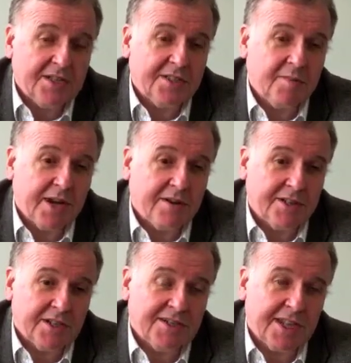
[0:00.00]
it's
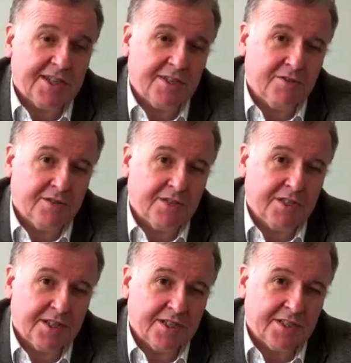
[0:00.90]
about just adding on to
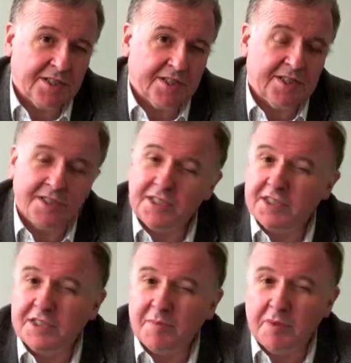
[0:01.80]
the existing
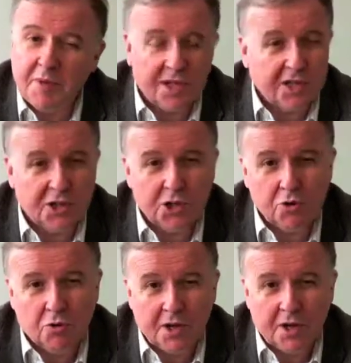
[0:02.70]
system and making
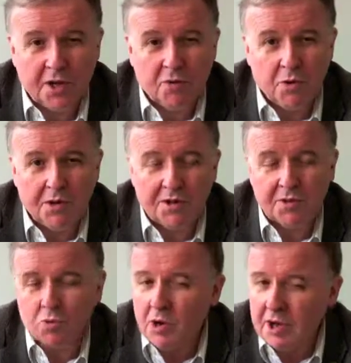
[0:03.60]
sure it
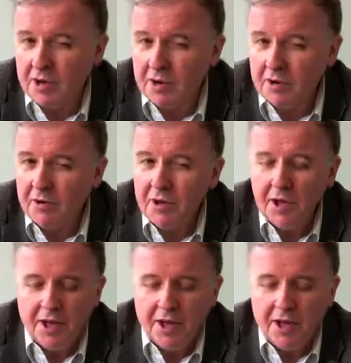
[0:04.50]
works well.